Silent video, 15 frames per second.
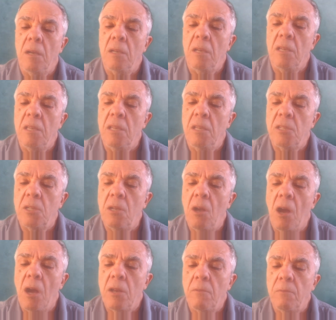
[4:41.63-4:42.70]
he is a
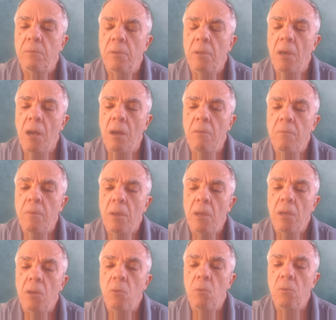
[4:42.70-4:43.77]
God of love
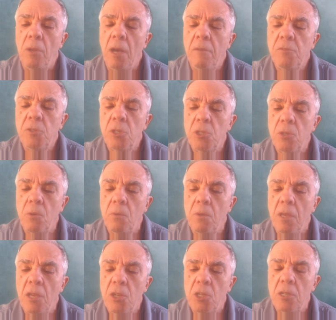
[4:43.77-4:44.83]
who loves his
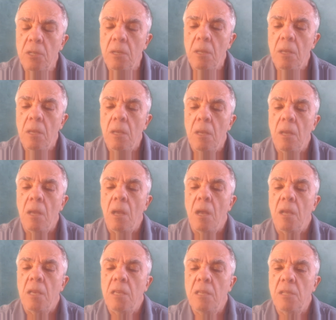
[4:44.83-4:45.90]
creation,
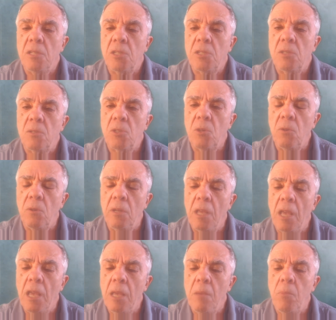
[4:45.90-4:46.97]
he is
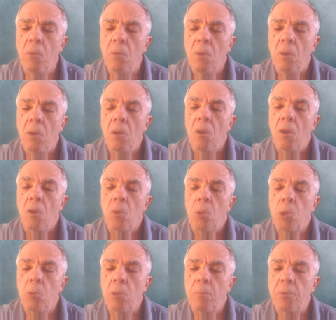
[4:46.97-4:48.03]
certainly able,
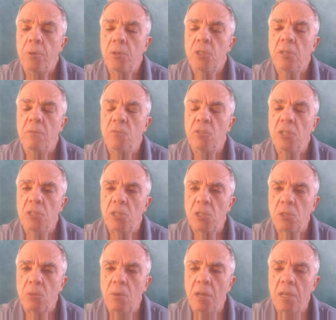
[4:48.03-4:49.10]
through the person of Jesus
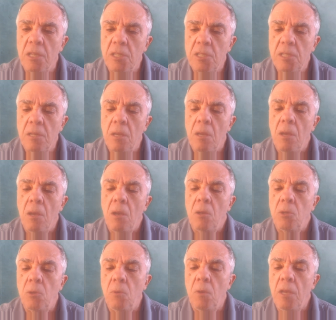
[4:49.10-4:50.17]
Christ,
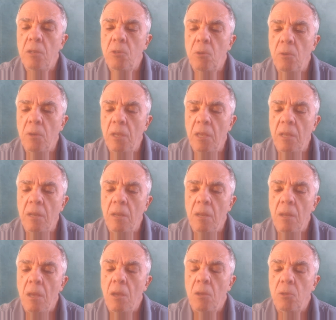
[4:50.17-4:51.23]
to enter in
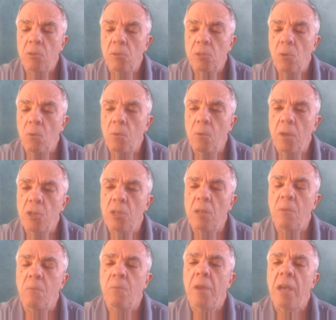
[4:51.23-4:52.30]
to his own creation.
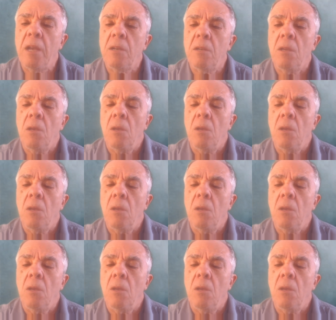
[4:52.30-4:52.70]
In fact,